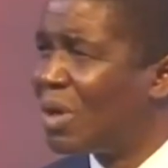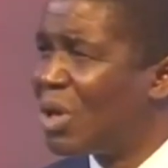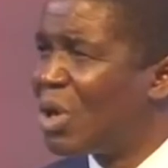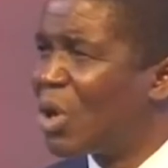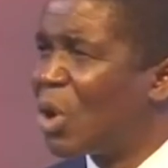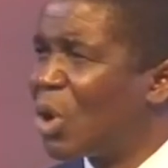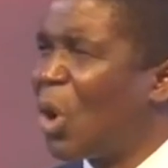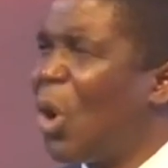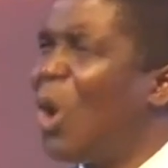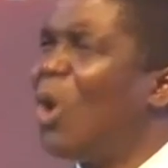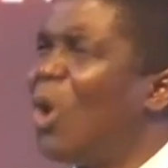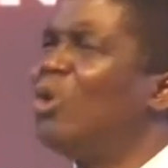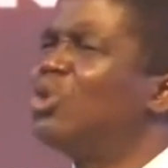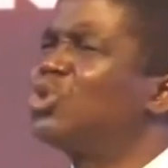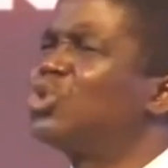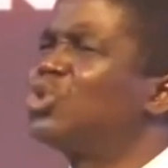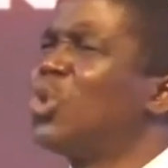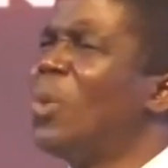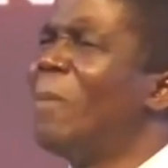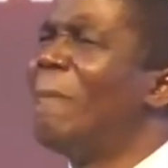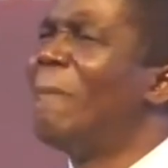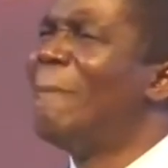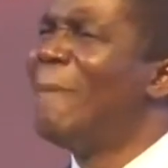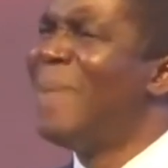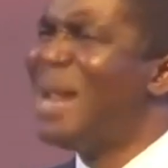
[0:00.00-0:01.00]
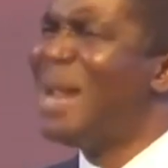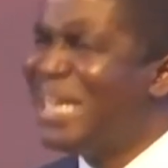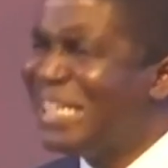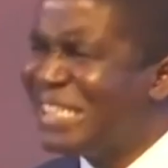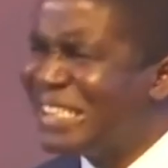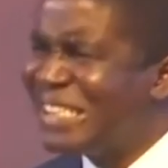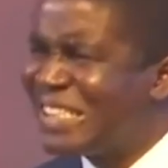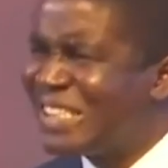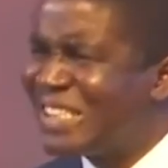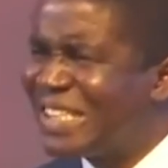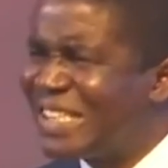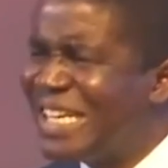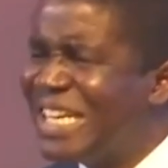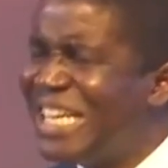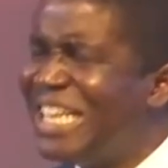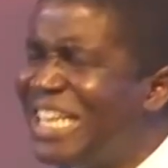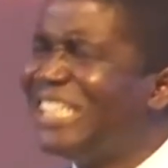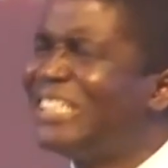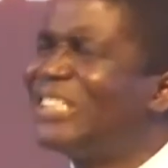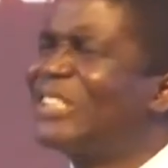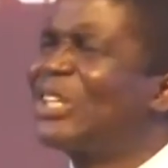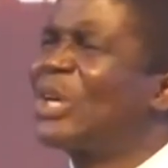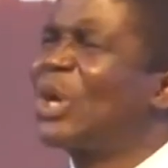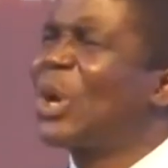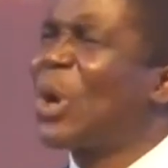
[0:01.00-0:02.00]
Call to ministry
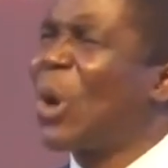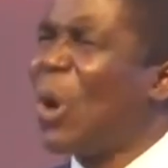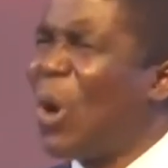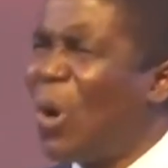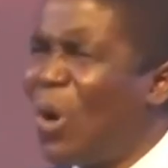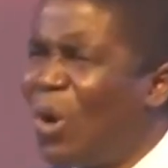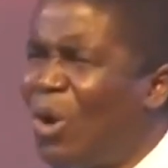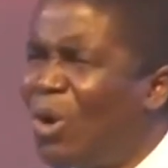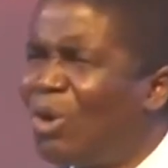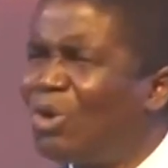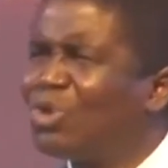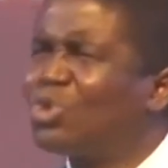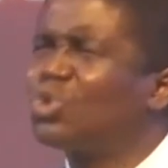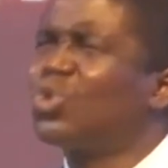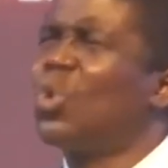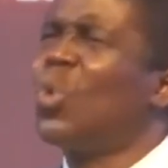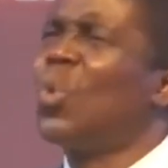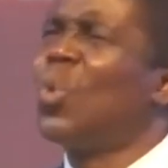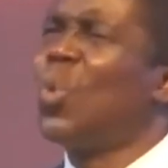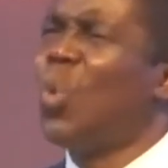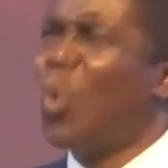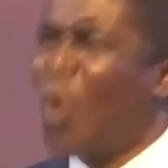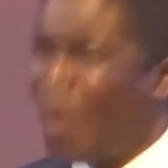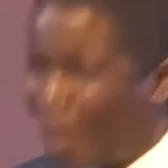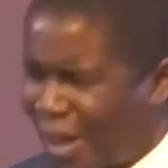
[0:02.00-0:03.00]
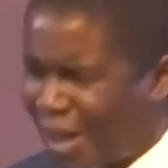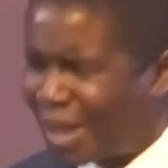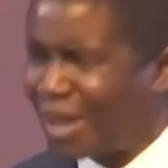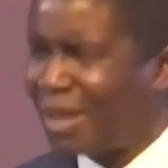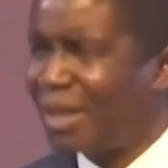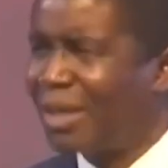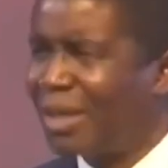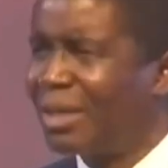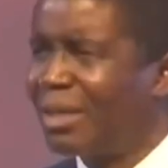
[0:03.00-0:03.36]
is call to work.